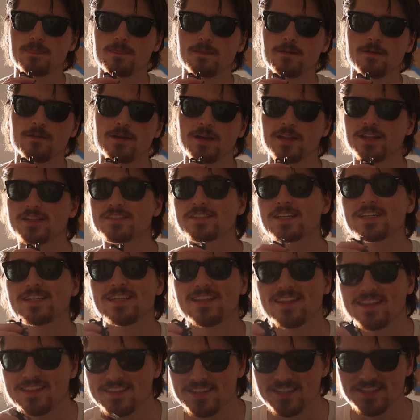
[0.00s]
okay, let's get to
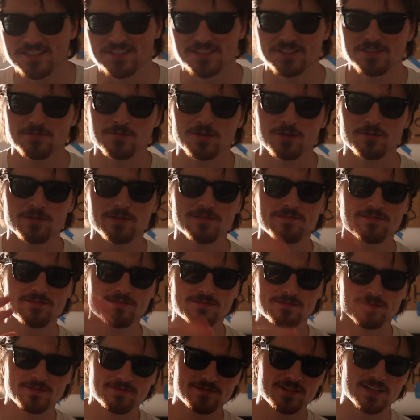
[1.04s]
the thesis where
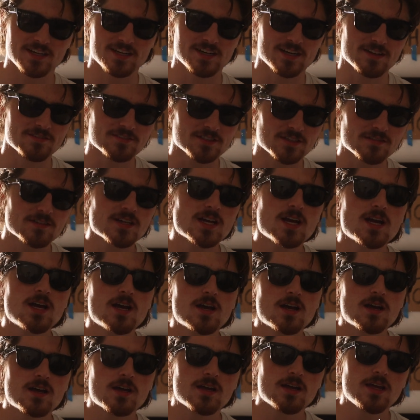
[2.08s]
we've done enough
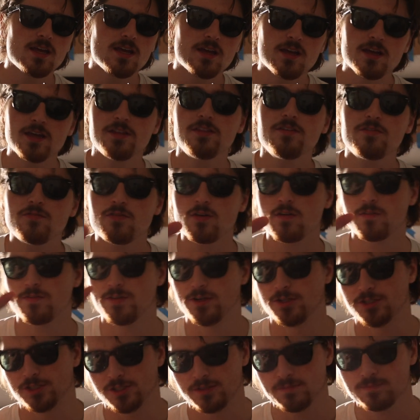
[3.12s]
stuff. In the far
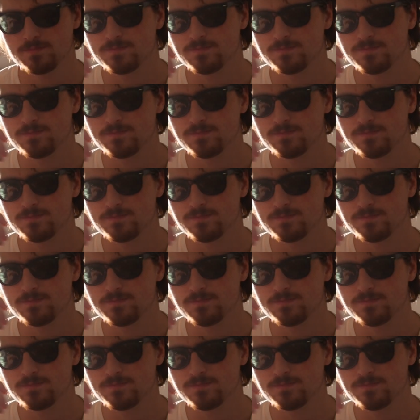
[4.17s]
future,